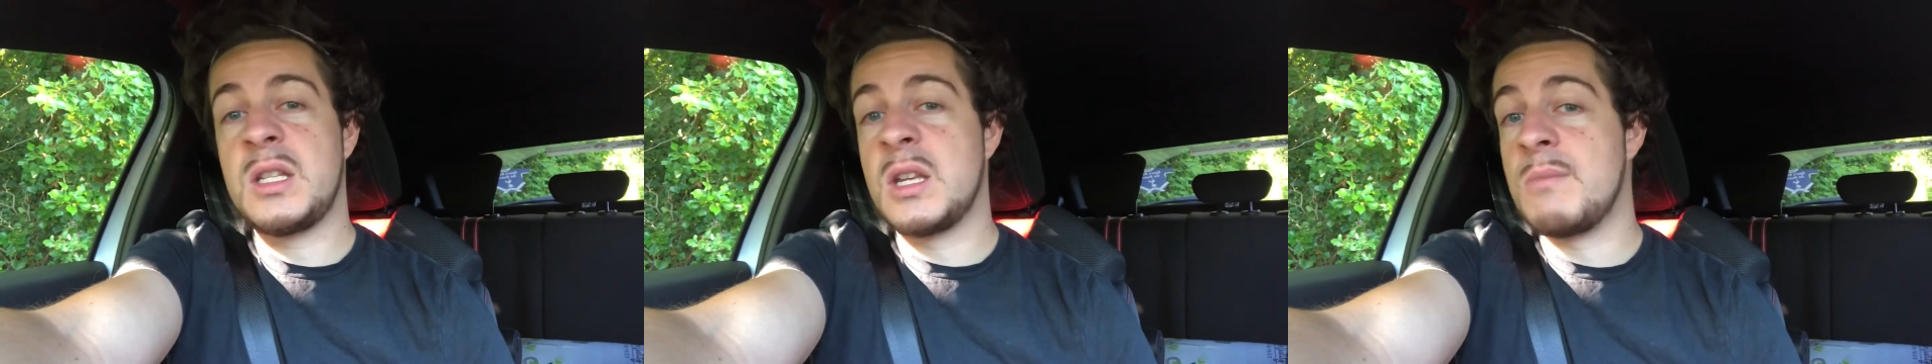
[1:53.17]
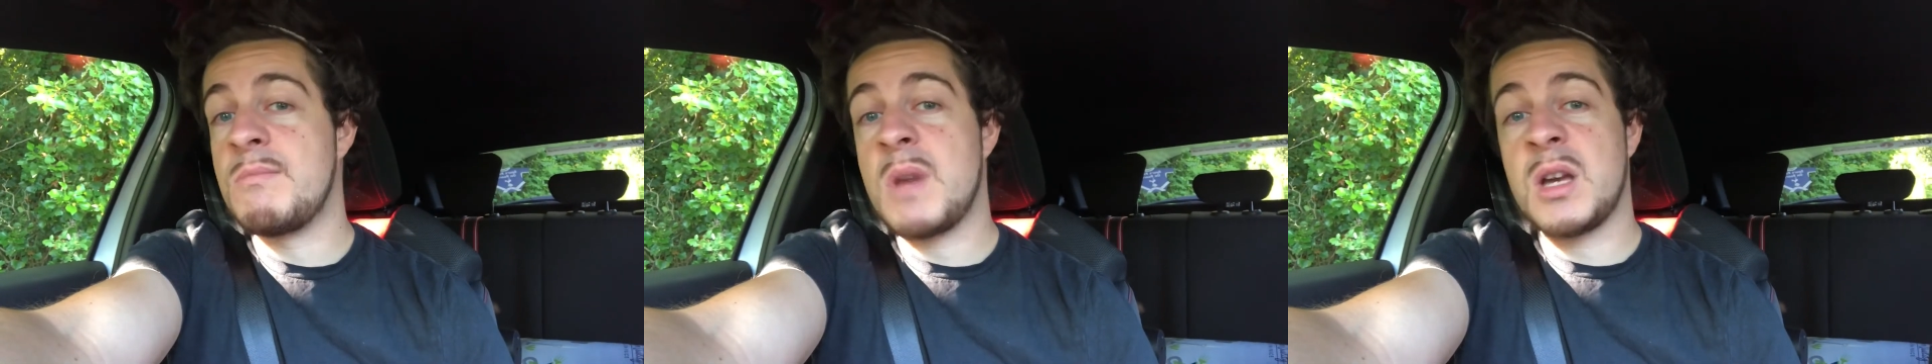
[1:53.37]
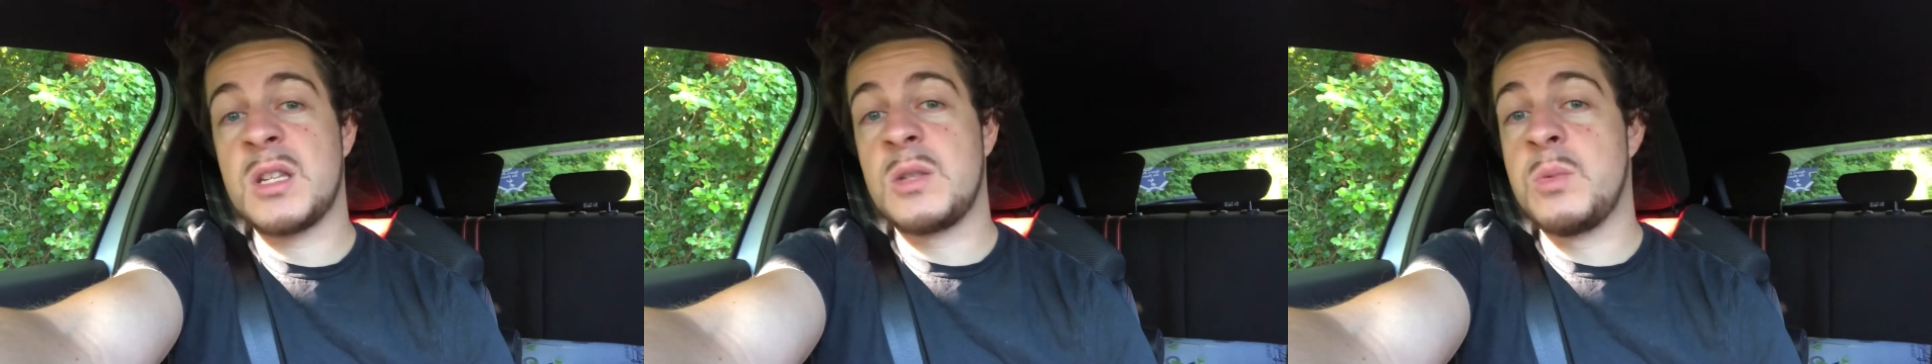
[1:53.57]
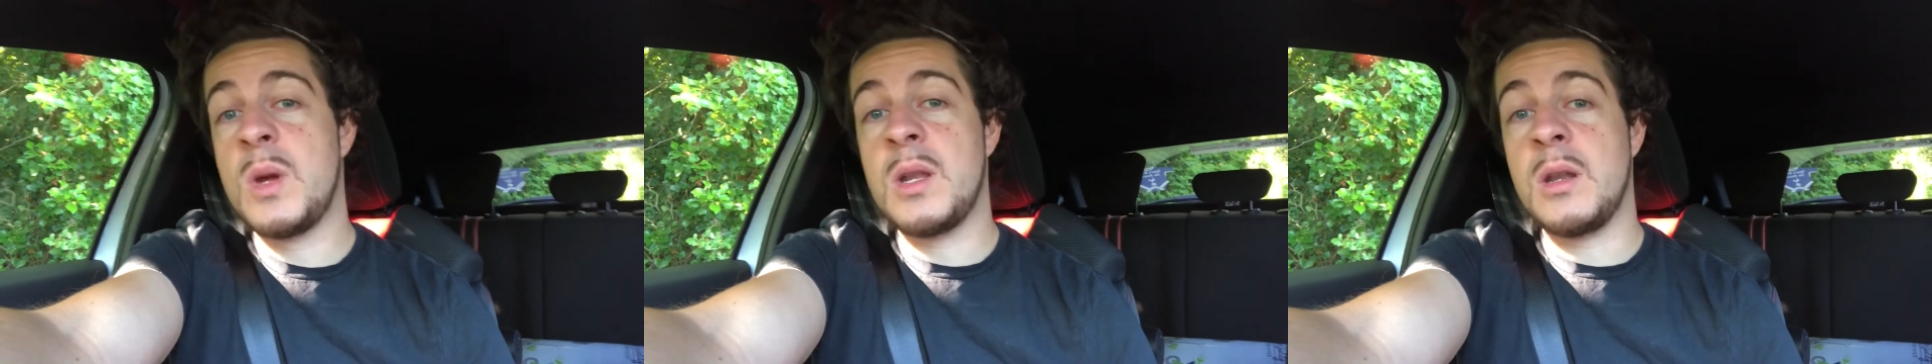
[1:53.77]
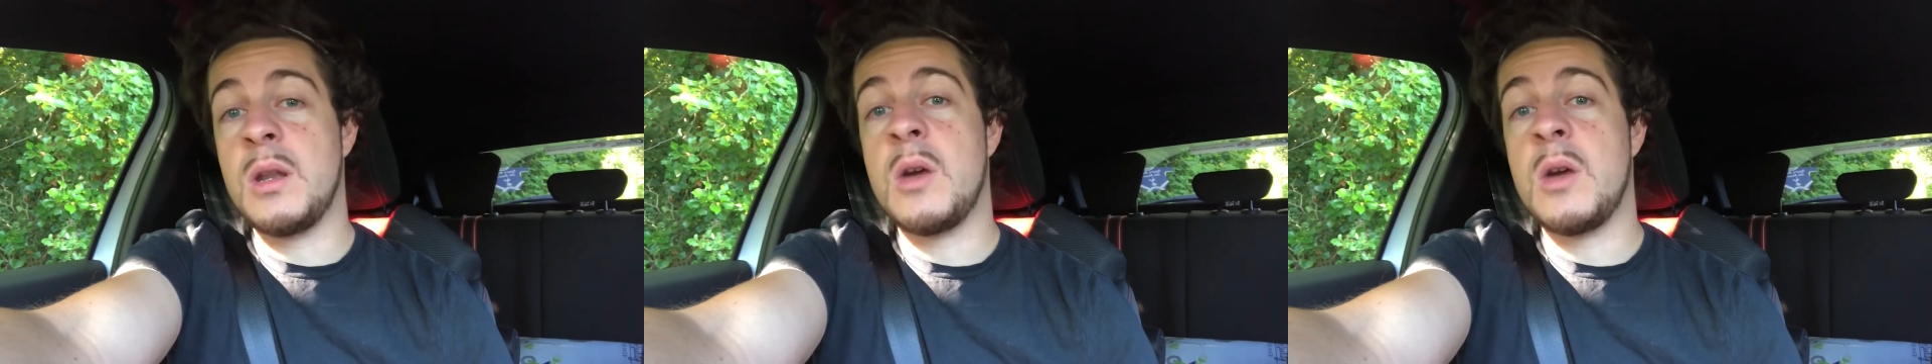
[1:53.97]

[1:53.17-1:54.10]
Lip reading: a must win,